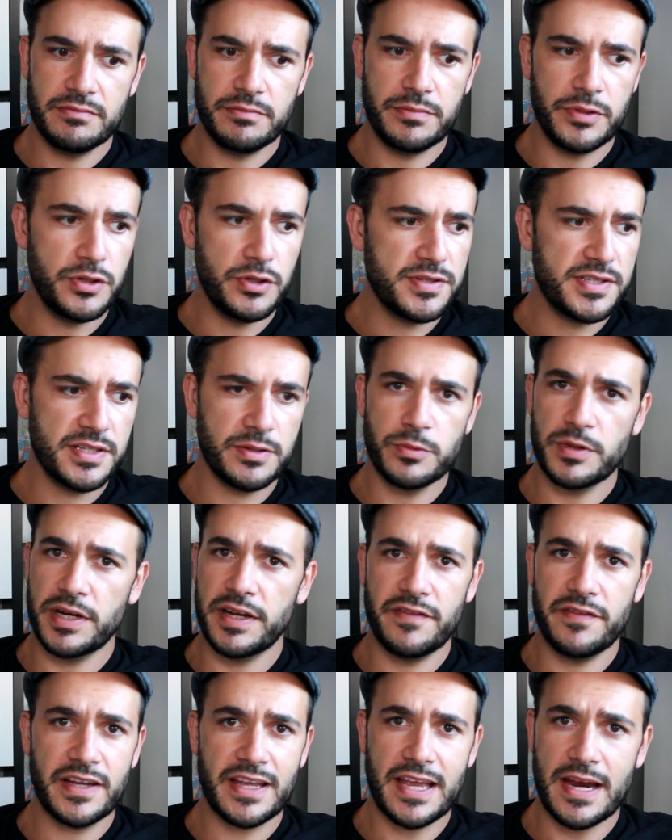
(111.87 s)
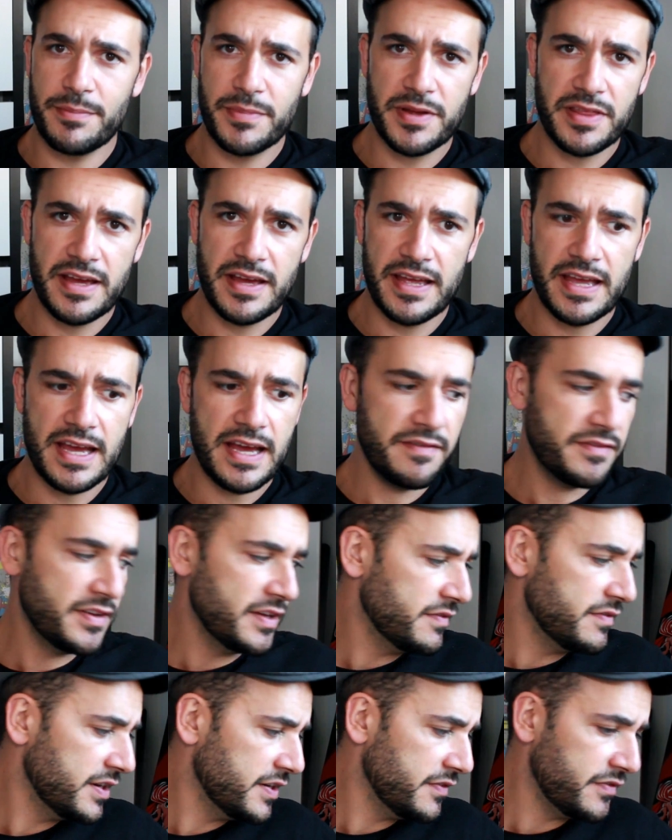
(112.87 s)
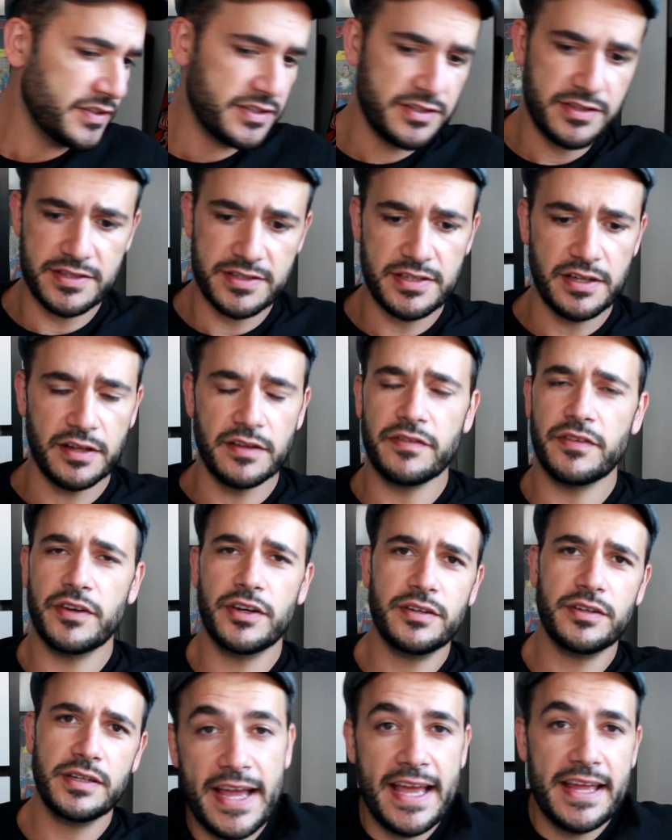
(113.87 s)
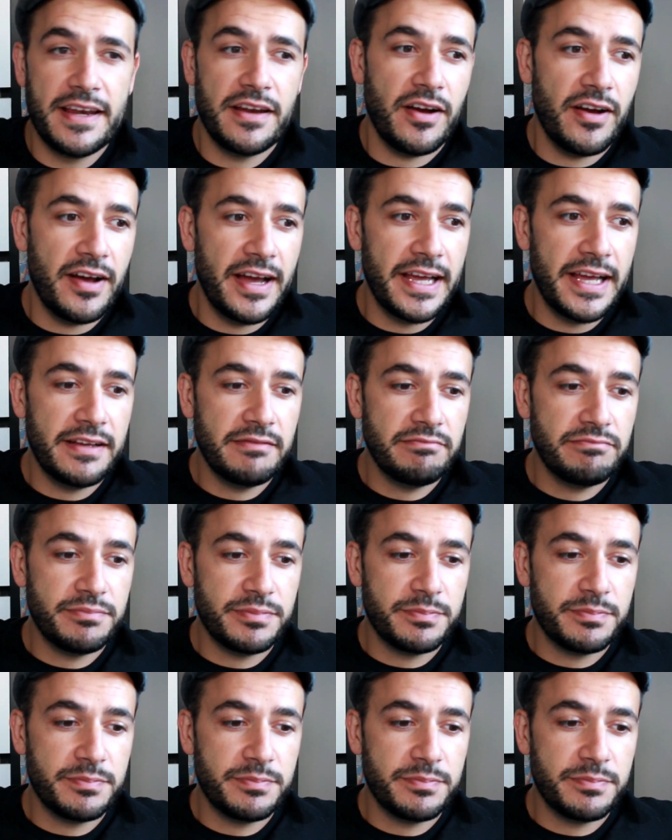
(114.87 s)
using whatever camera that you have, even if it's your cell phone, and I